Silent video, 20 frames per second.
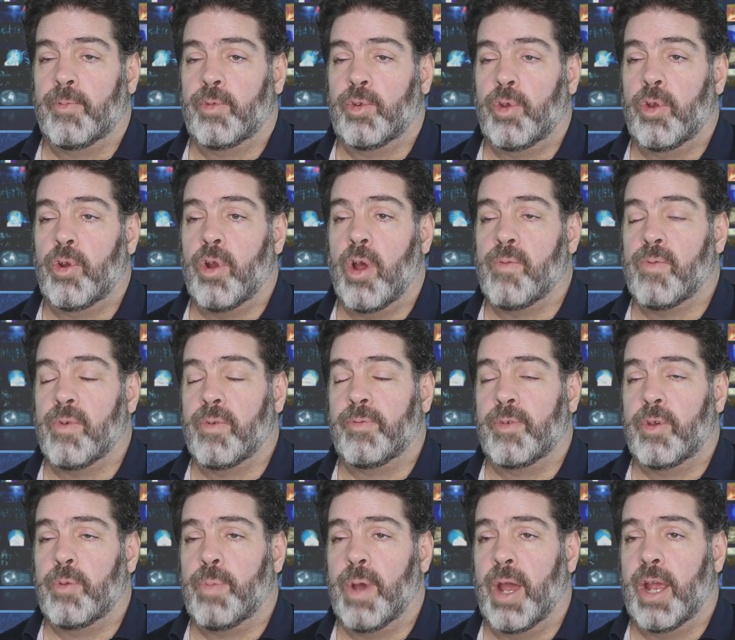turn over a
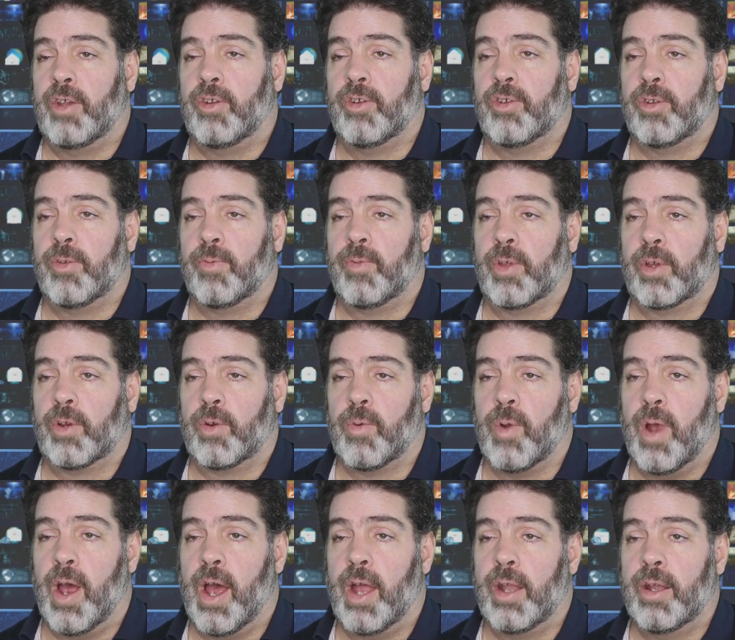few pages of the
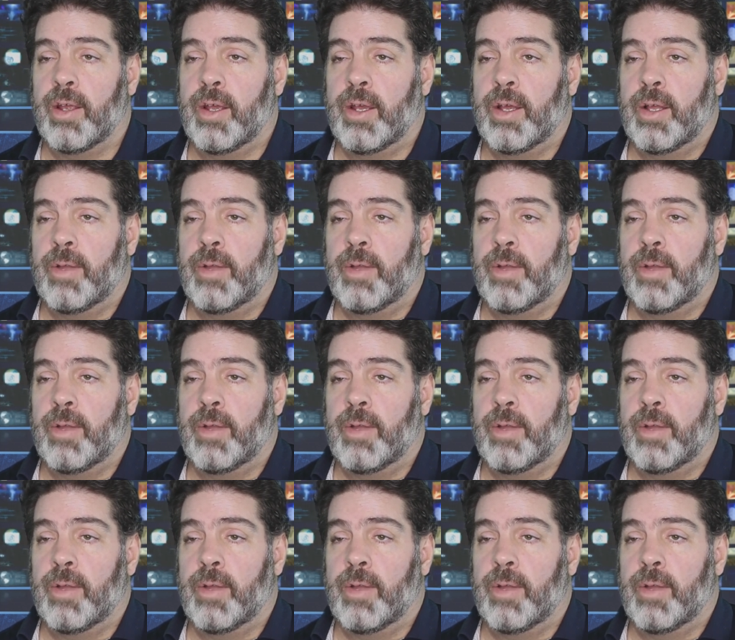Quran,